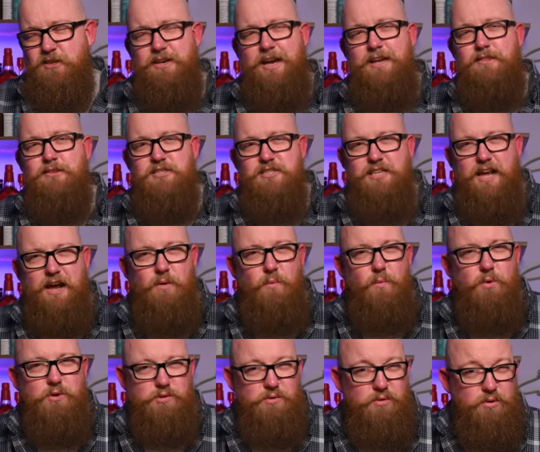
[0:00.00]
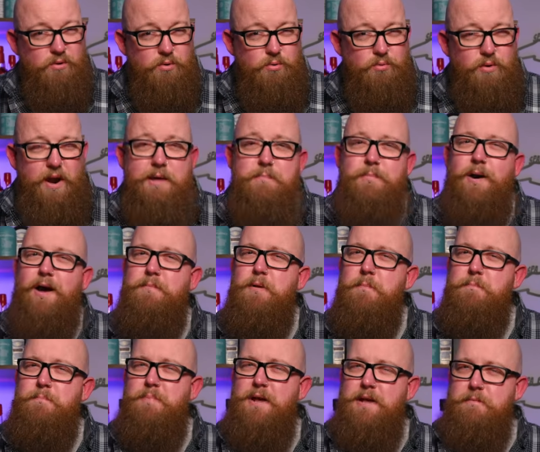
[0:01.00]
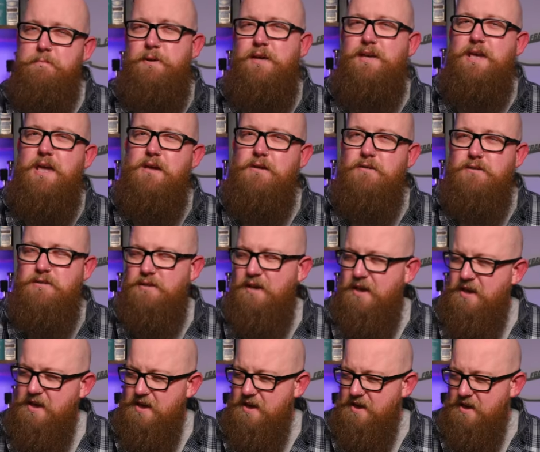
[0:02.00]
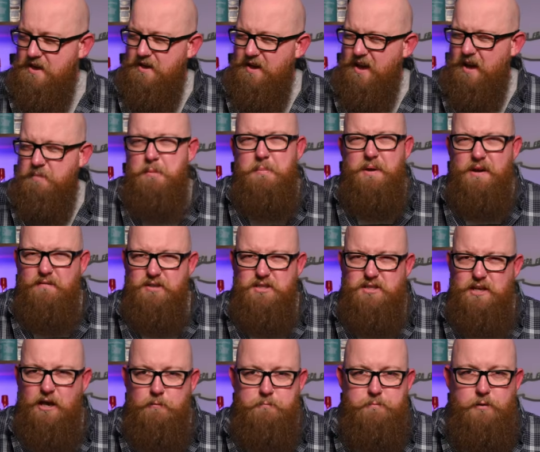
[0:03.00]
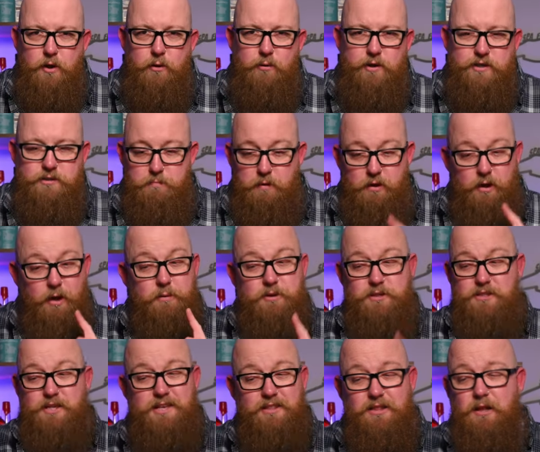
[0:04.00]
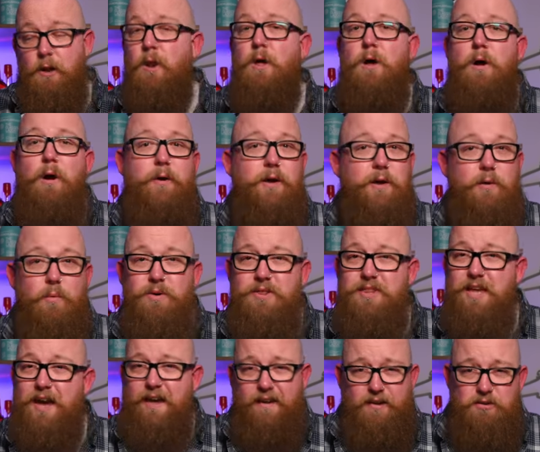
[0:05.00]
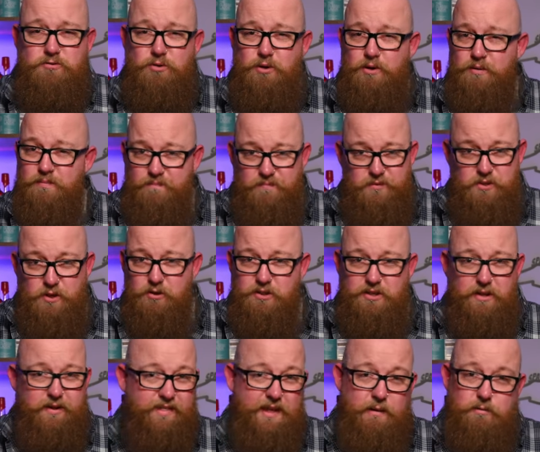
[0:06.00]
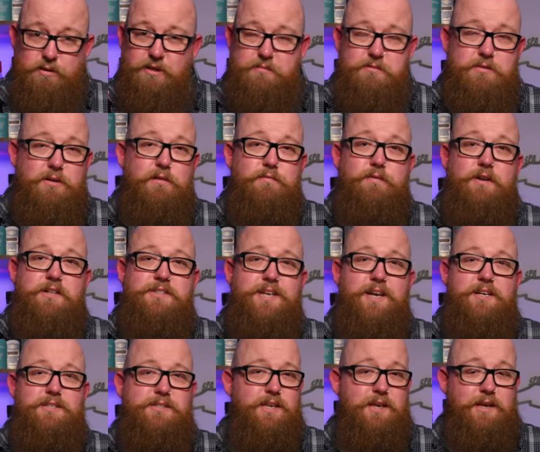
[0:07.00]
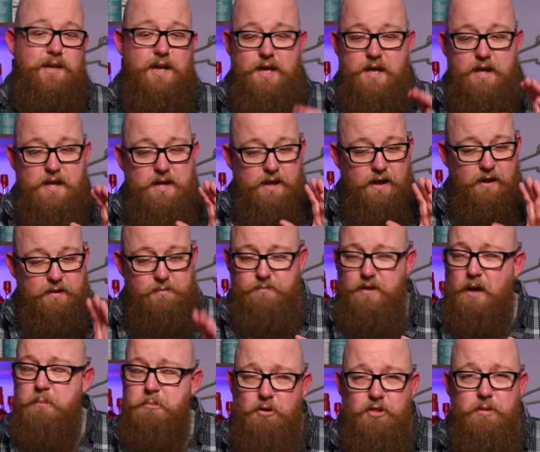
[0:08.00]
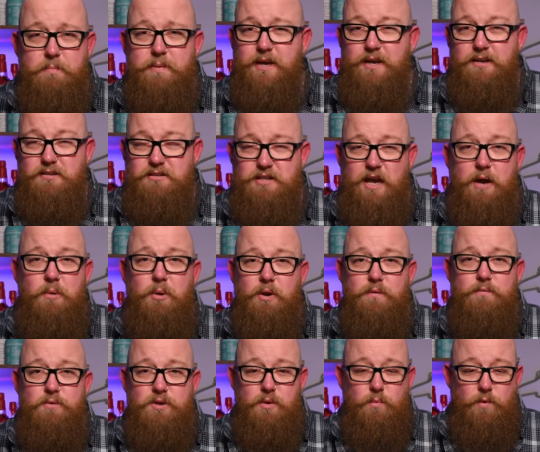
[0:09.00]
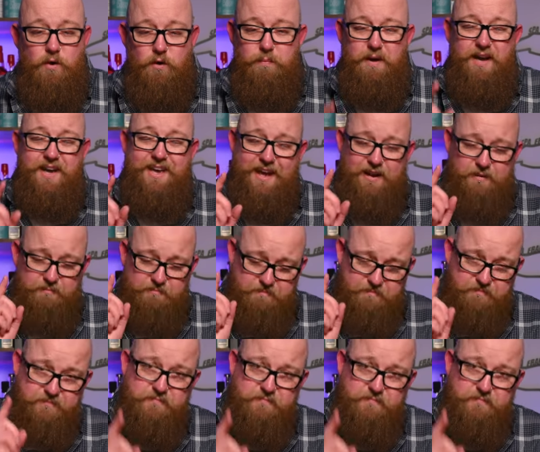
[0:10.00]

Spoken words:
okay, the stout wasn't great, but I'm a bit picky because I'm a bit of a stout purist, but honestly, the lager with that extra touch like that was absolutely fantastic. And I'm not the biggest sour lover in the world, but again,